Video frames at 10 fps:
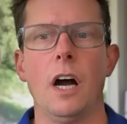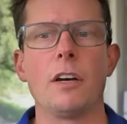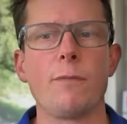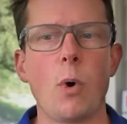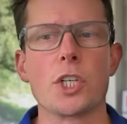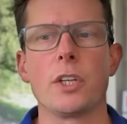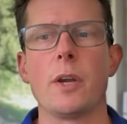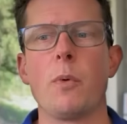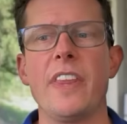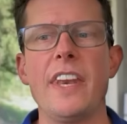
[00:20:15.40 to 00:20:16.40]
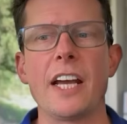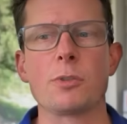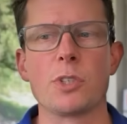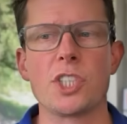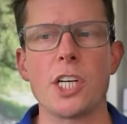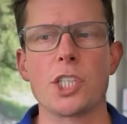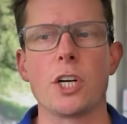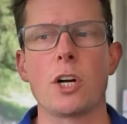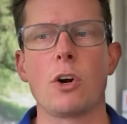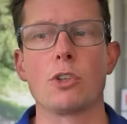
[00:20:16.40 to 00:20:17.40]
Unfortunately, when the next recession
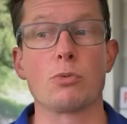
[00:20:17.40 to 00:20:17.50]
occurs,